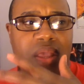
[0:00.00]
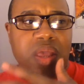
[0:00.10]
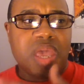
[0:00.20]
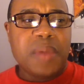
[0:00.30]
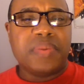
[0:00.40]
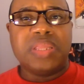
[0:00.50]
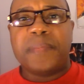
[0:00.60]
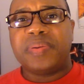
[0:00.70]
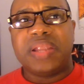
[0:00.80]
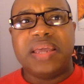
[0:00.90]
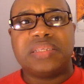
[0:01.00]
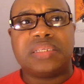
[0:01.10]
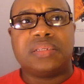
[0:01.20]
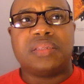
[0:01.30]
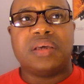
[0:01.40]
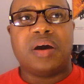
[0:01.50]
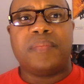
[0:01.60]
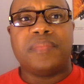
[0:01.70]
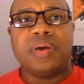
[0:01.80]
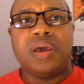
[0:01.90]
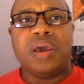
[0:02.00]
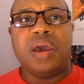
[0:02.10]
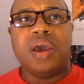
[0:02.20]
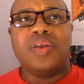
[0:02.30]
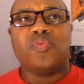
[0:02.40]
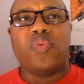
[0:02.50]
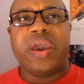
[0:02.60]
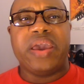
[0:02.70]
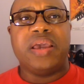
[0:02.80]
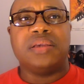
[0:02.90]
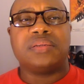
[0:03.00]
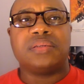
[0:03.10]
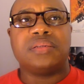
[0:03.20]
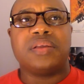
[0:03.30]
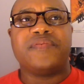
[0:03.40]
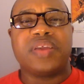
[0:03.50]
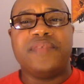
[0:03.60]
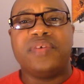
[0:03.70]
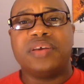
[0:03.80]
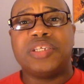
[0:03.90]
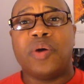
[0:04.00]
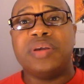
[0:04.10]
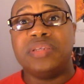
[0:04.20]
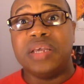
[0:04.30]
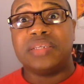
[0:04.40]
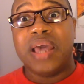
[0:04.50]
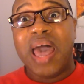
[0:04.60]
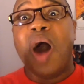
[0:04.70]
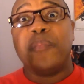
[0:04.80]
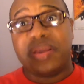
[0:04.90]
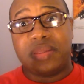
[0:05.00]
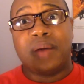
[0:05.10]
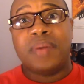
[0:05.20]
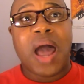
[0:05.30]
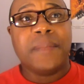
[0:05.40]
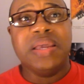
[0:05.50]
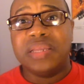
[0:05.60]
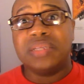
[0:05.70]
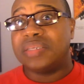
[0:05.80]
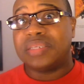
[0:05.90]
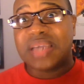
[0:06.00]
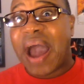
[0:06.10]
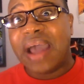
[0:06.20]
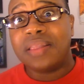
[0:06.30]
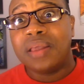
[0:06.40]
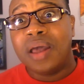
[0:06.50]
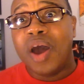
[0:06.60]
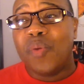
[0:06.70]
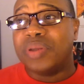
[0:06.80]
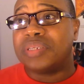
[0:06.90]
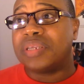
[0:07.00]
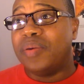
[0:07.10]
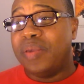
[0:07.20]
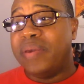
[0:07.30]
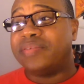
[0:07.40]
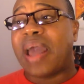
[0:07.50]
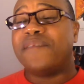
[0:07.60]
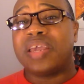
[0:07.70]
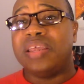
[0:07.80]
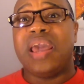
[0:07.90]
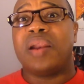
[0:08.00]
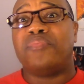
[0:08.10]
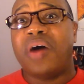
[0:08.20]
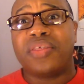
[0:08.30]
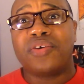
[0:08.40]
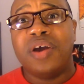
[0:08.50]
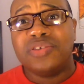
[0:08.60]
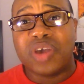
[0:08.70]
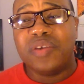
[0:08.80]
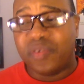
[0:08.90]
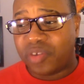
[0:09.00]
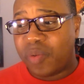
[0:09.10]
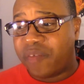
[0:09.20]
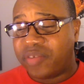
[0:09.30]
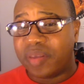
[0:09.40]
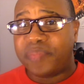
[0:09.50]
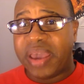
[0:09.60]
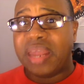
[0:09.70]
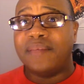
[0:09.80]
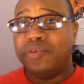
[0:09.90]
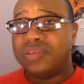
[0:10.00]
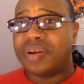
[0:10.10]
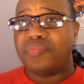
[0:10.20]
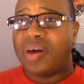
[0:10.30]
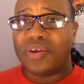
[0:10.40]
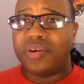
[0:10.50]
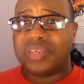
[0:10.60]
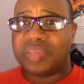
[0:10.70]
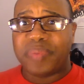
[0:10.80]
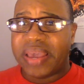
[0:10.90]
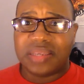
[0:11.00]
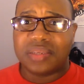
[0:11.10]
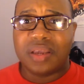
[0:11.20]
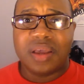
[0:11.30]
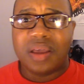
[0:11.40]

He manipulates them in ways that he feels as though he is helping them. I mean, he did it to Scott when he made Scott forget he had a brother, so he won't feel the pain of losing a brother in space.